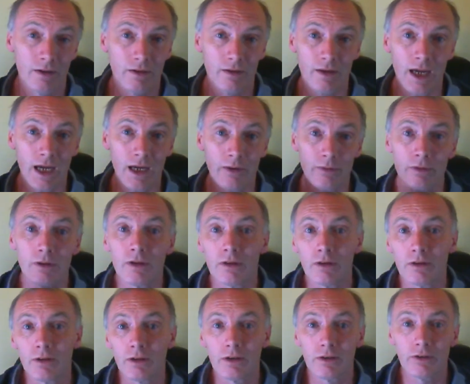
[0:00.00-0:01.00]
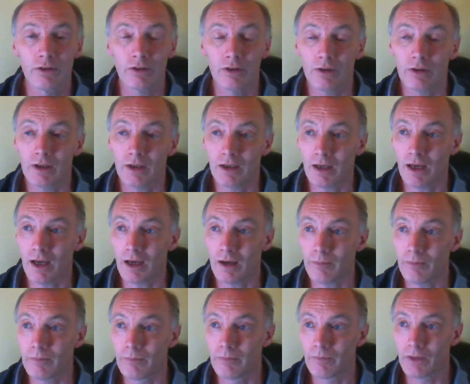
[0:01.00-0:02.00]
down to the
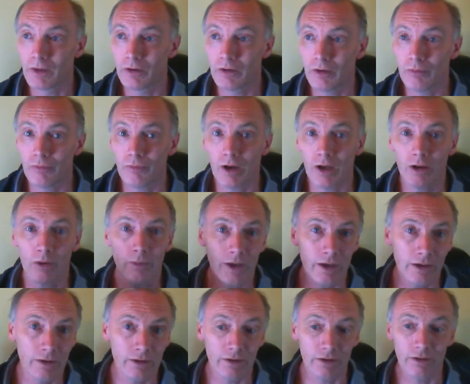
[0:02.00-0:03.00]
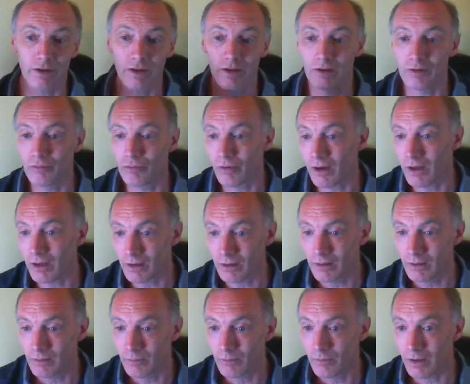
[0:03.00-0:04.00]
new railway to see the
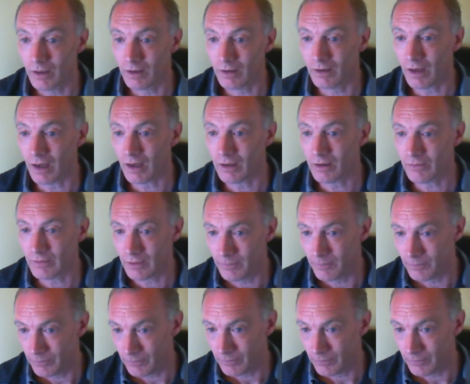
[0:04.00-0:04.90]
train, make a day of it.